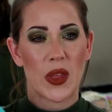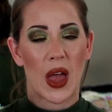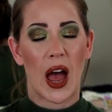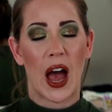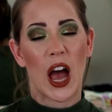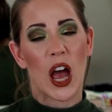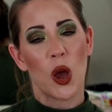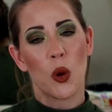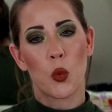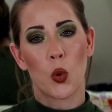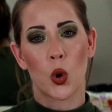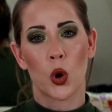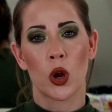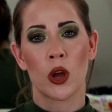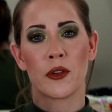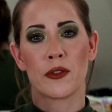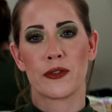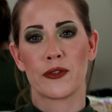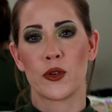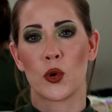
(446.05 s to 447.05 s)
I wore
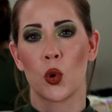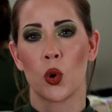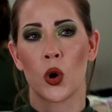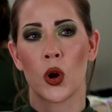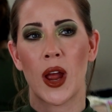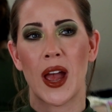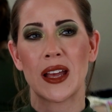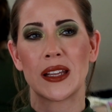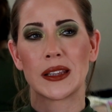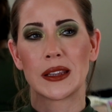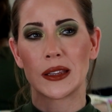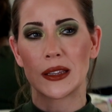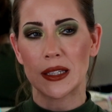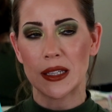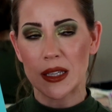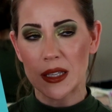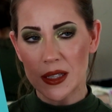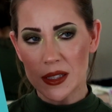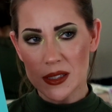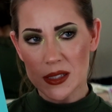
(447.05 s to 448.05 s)
it for at
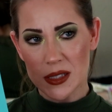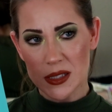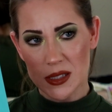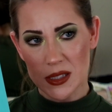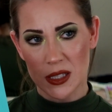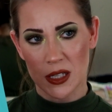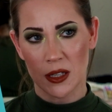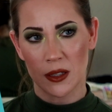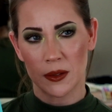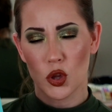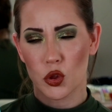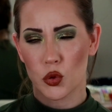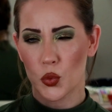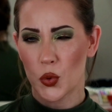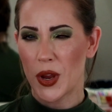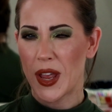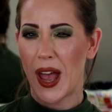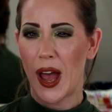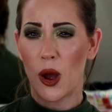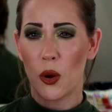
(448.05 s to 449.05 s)
least
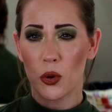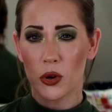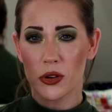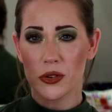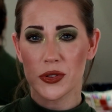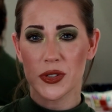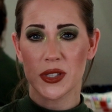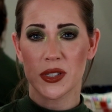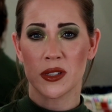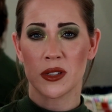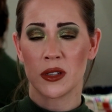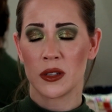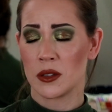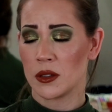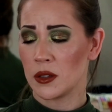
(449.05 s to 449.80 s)
3 hours.